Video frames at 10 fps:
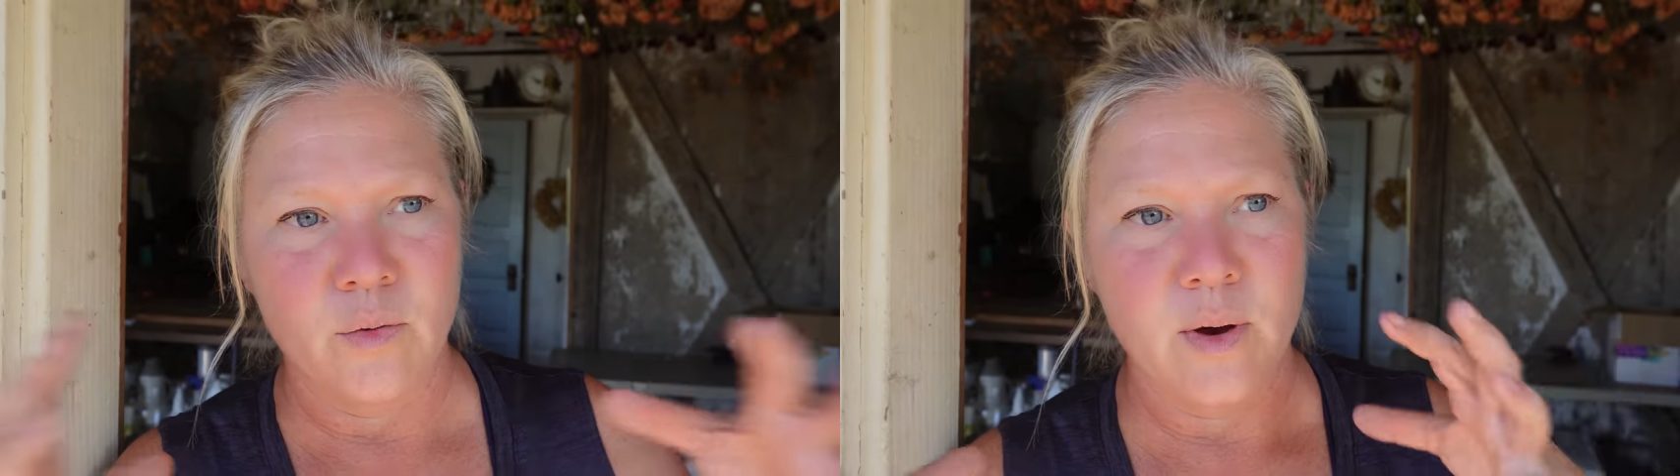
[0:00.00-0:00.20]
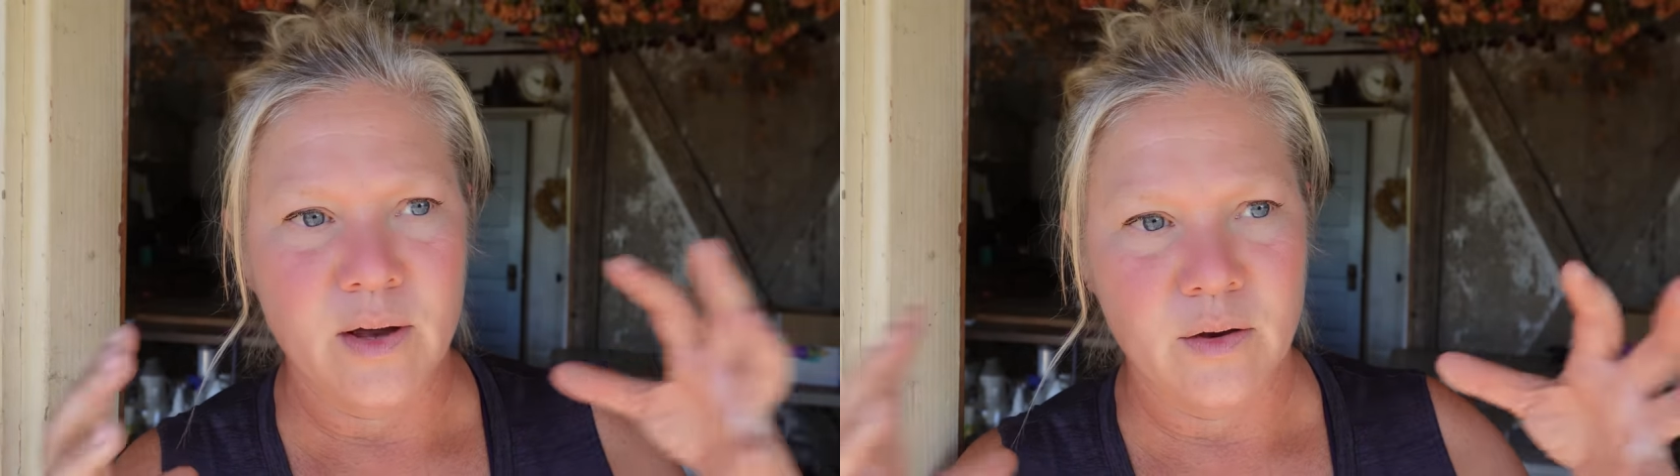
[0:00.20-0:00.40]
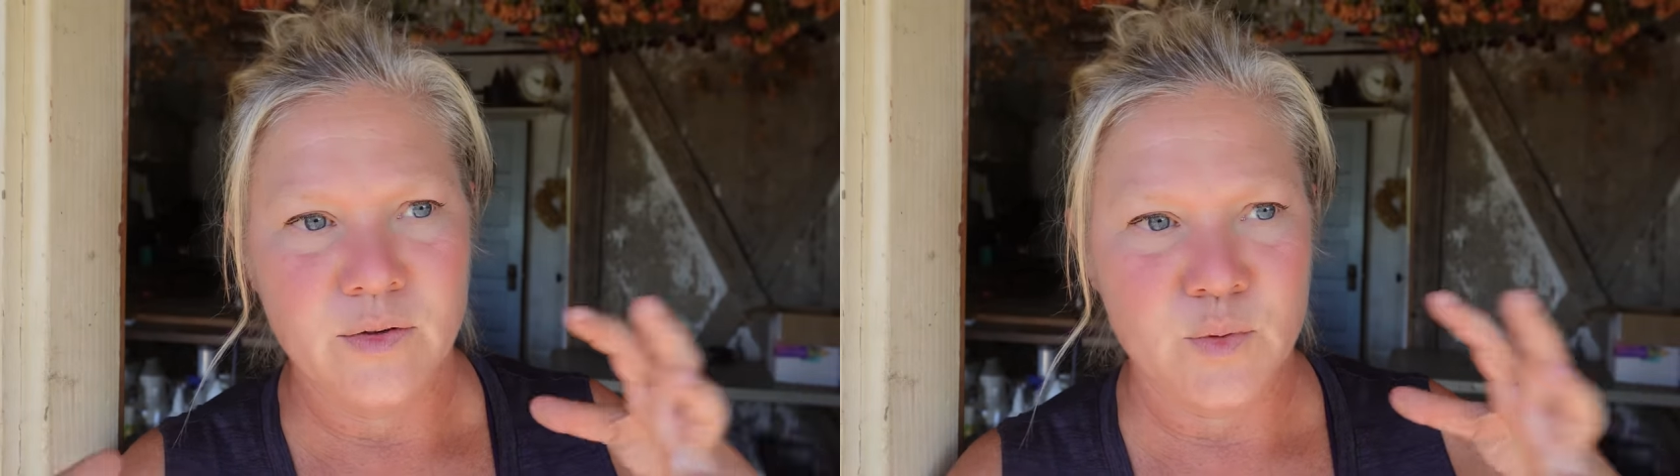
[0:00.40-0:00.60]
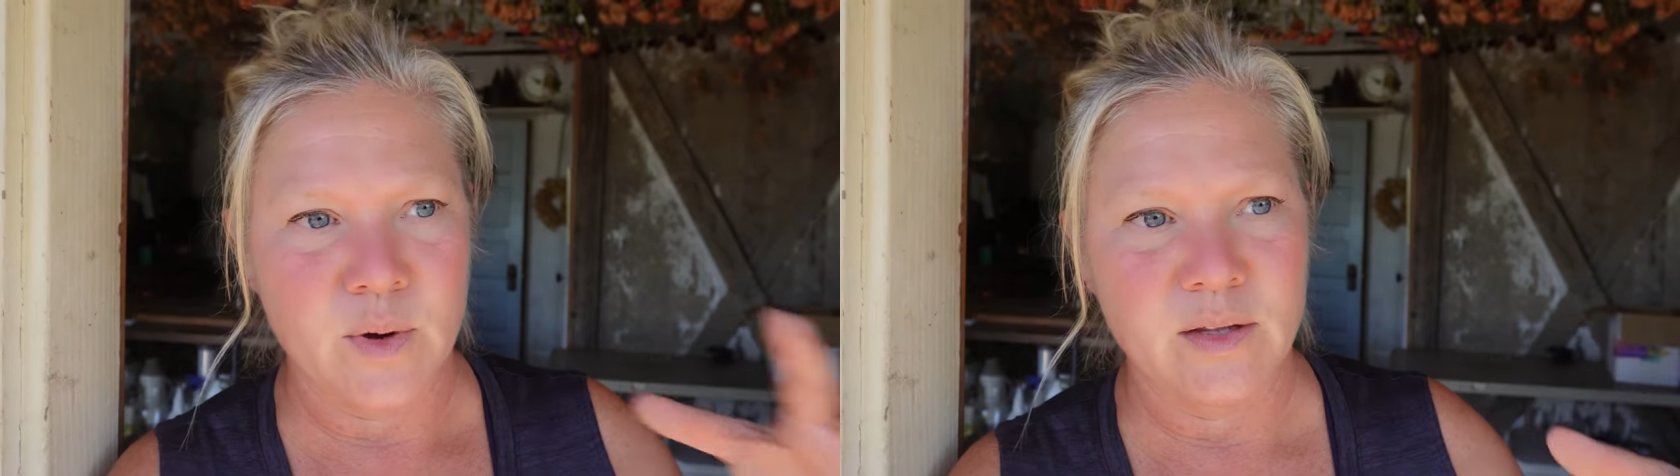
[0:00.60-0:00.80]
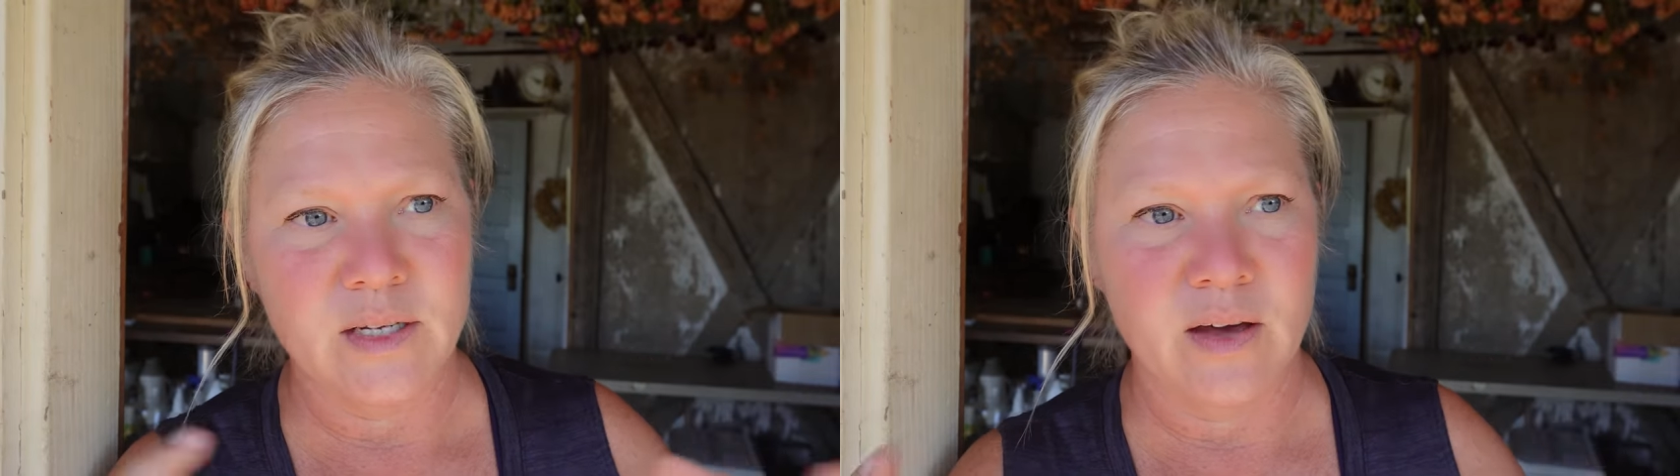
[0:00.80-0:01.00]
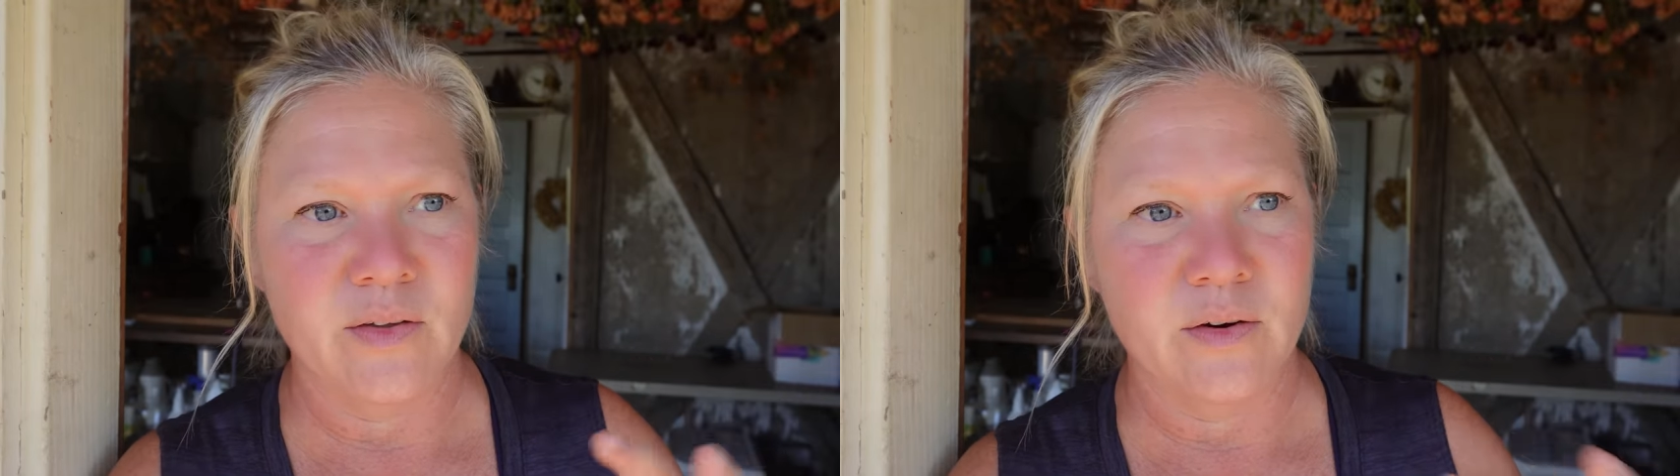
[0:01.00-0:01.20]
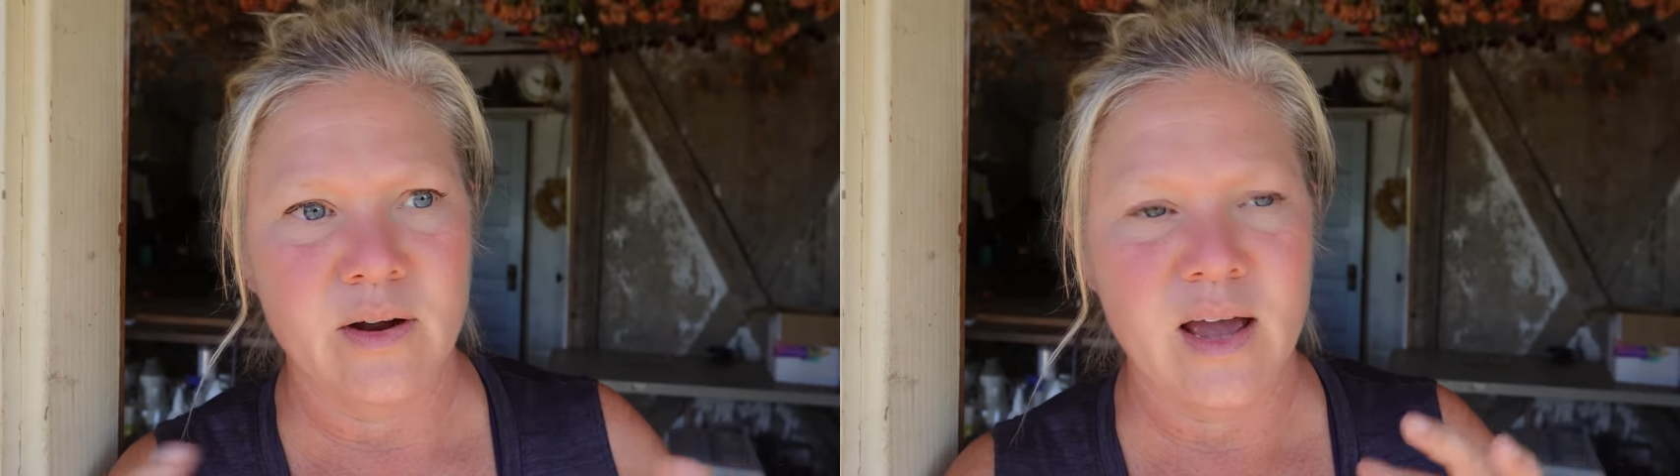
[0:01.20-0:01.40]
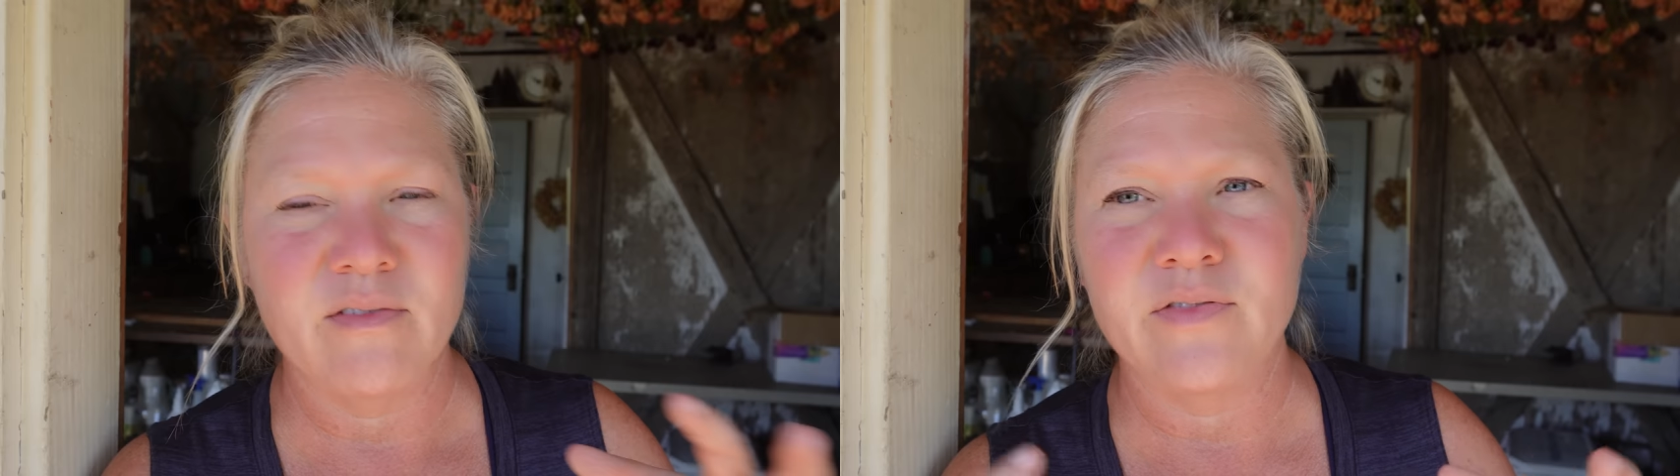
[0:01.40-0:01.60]
what goes well together and
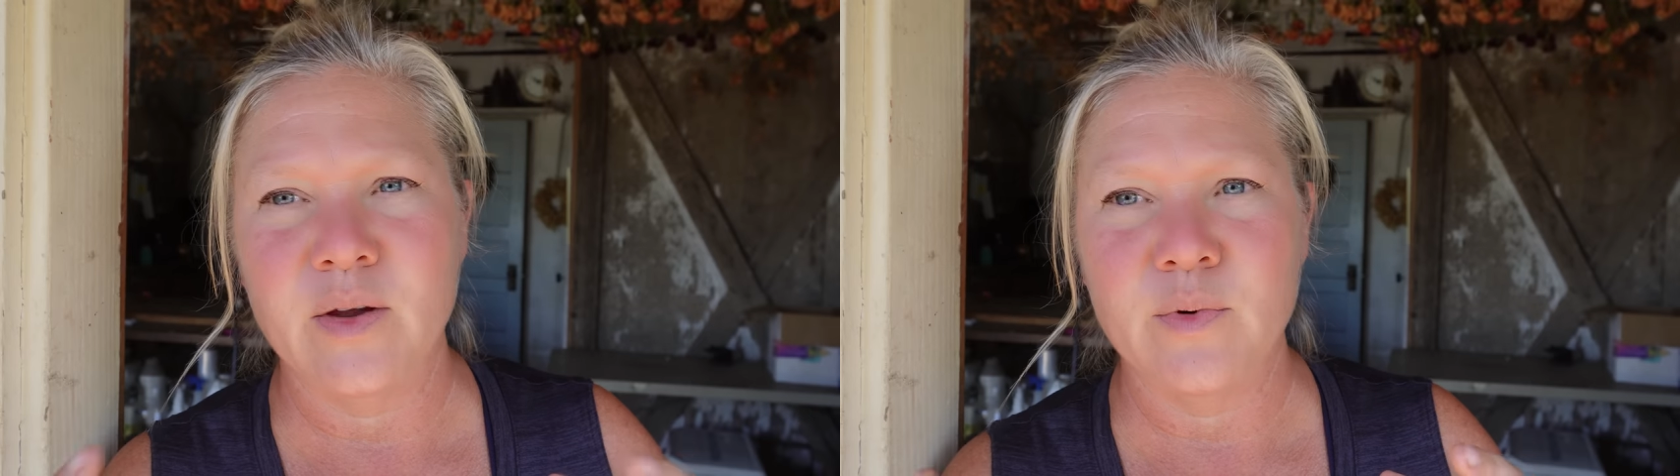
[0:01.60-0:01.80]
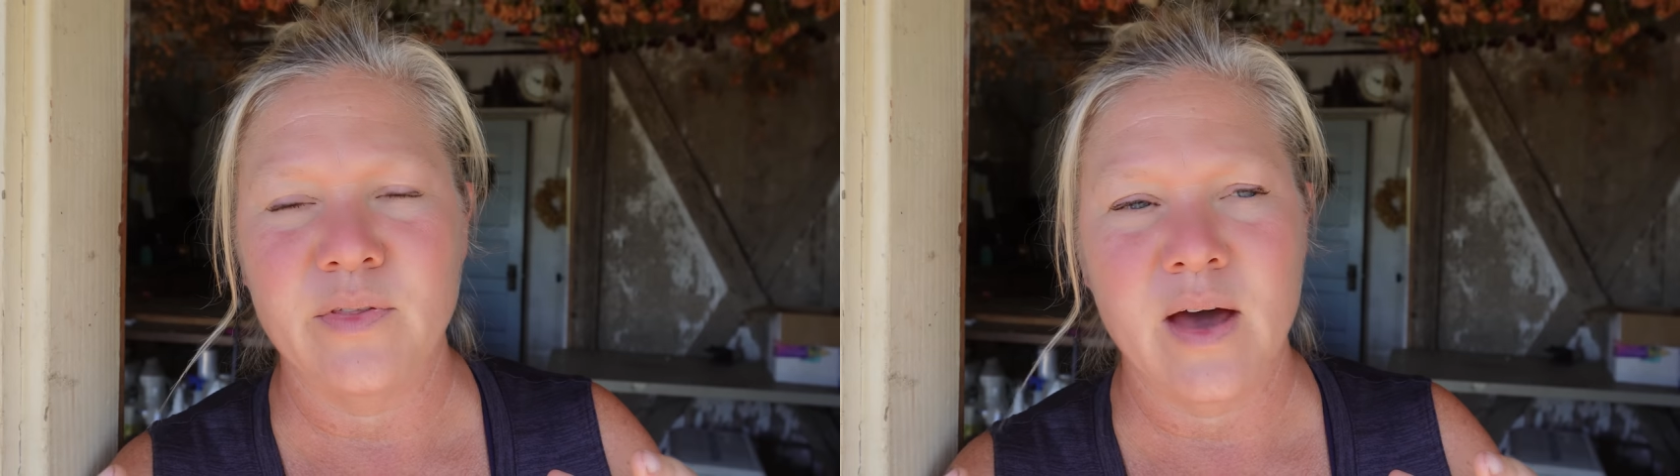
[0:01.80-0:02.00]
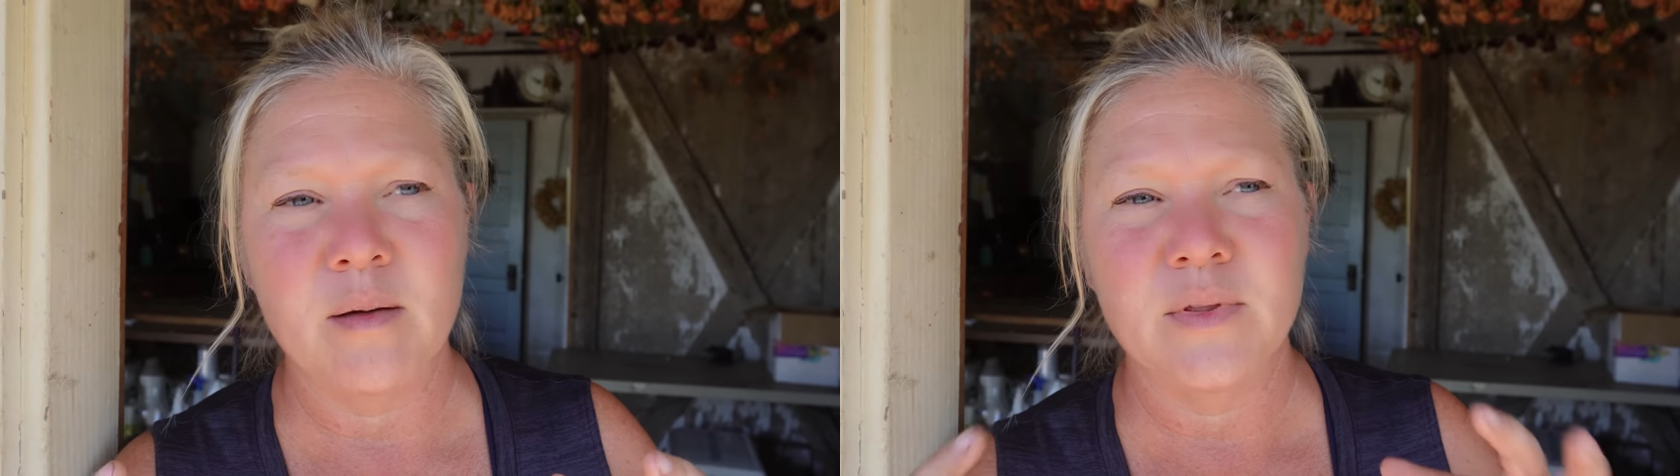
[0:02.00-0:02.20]
I have fun with that.